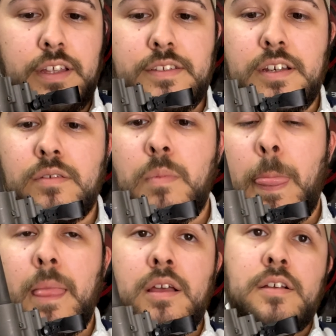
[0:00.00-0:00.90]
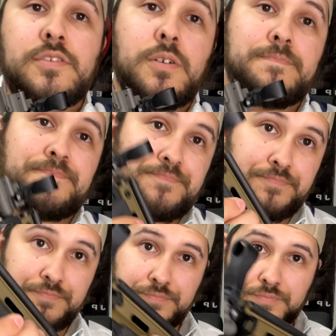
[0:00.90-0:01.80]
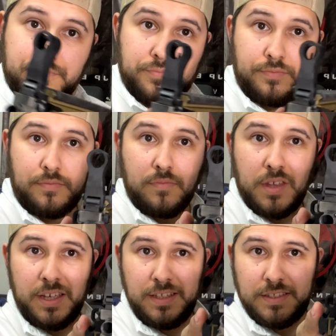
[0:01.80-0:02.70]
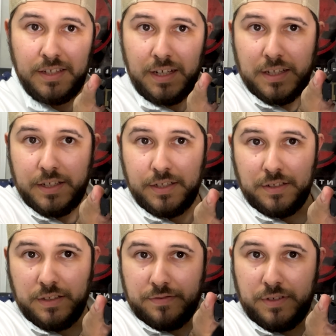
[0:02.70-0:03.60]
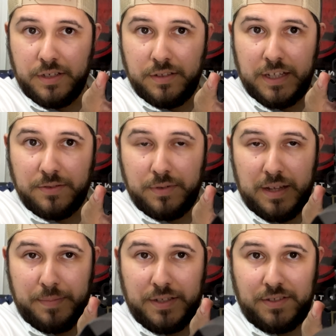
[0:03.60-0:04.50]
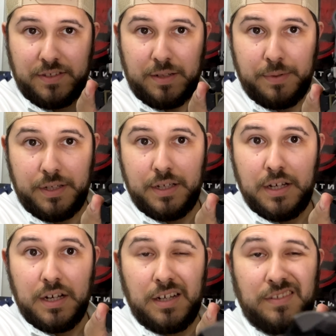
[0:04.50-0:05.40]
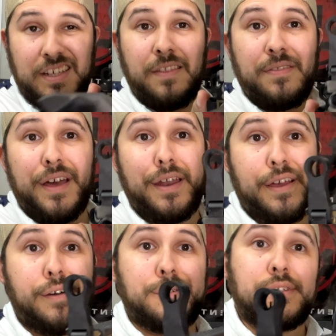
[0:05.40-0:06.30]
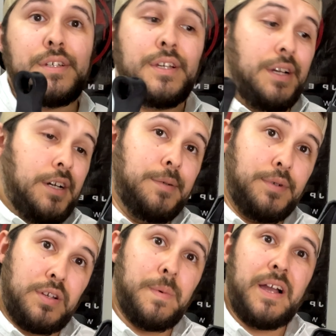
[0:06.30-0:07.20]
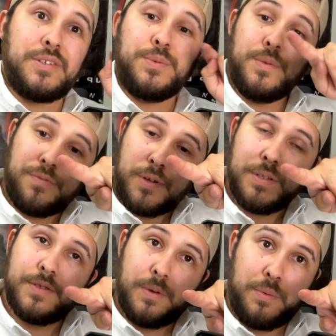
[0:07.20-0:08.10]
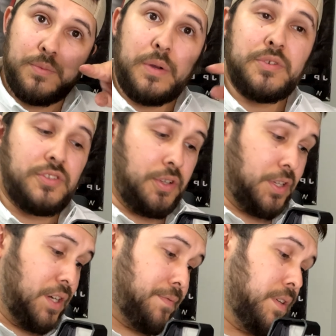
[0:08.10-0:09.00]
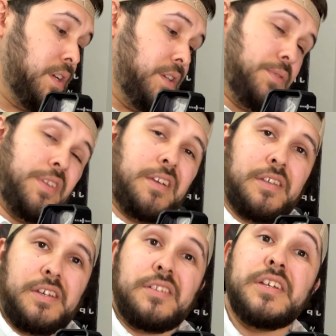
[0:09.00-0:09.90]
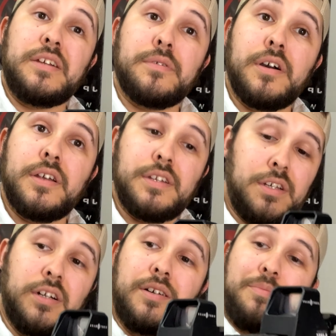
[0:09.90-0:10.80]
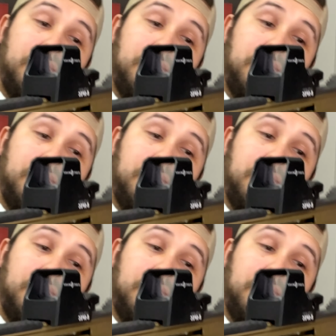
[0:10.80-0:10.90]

That's out. So inside here in the front, that's where that piece is going to be. Uh, to get that out, um, it'll come out actually through the front, so we just took it off. you will take like a cleaning rod uh, and